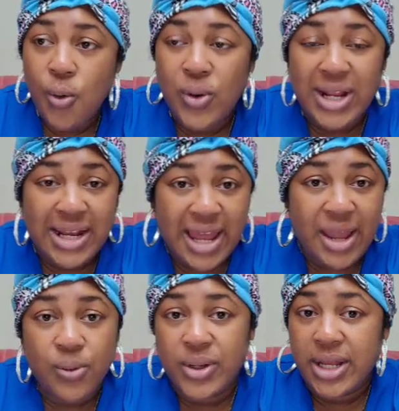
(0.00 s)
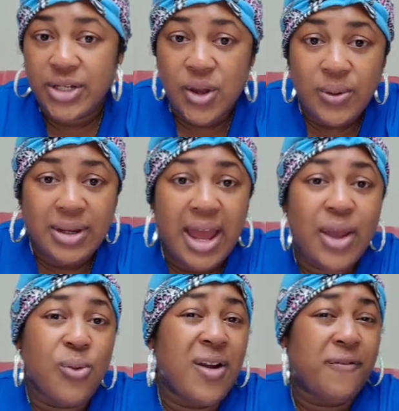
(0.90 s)
what I like, what I don't
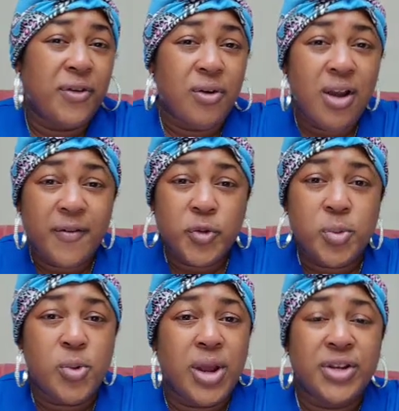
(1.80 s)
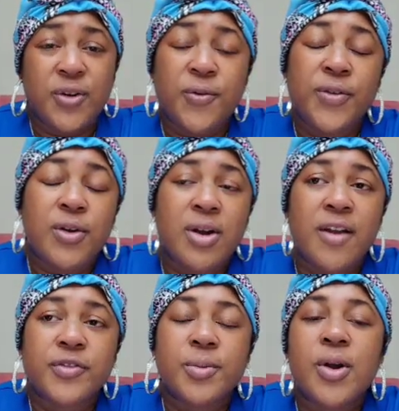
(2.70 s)
like, where I feel comfortable, where I don't feel
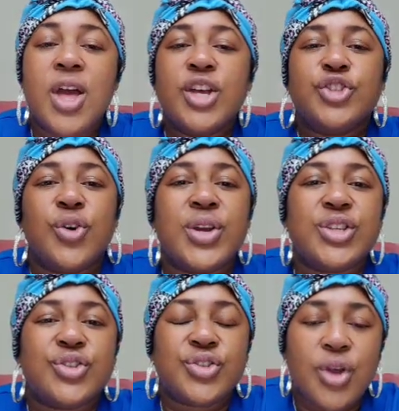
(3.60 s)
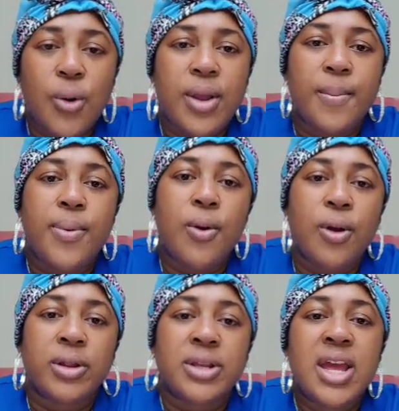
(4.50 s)
comfortable. So it's so
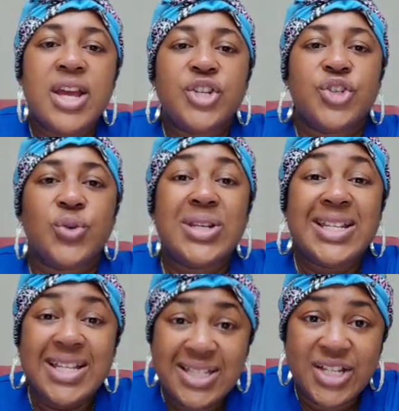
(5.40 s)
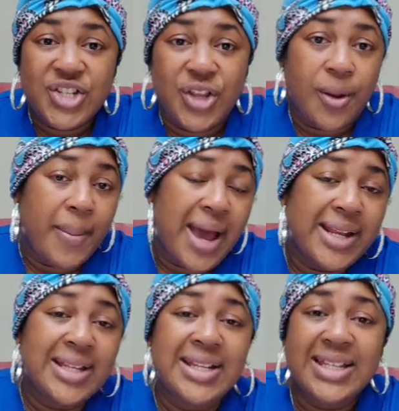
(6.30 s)
important to listen to your
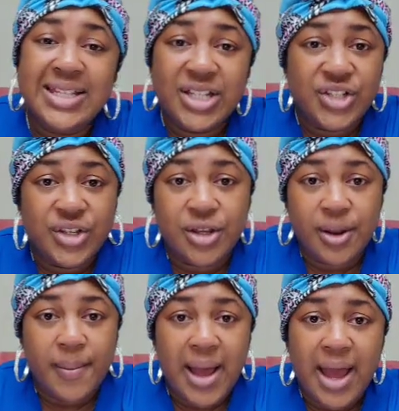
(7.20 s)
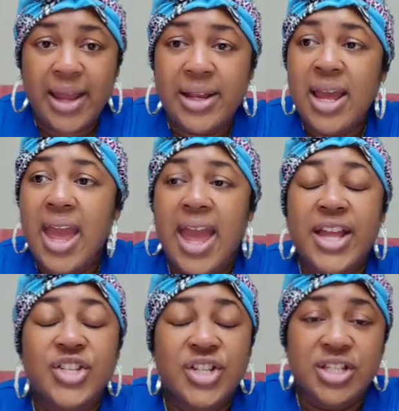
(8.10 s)
body, listen to your mind,
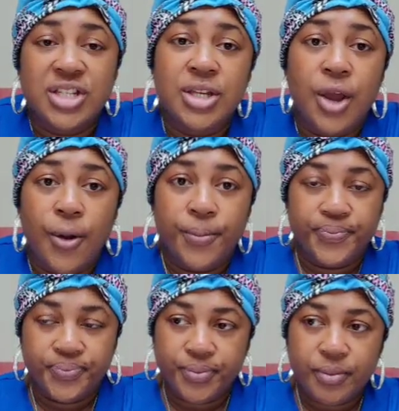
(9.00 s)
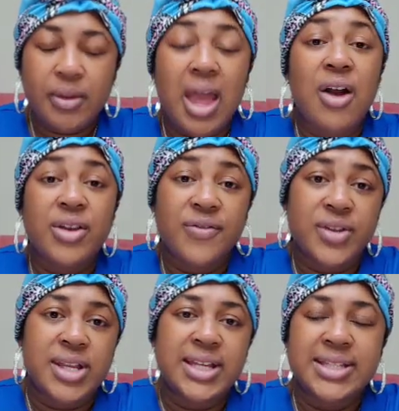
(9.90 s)
and just know. I'll give
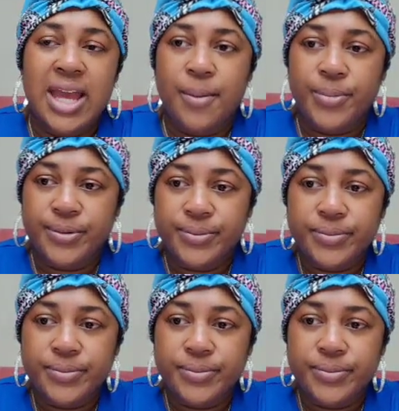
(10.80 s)
you an example.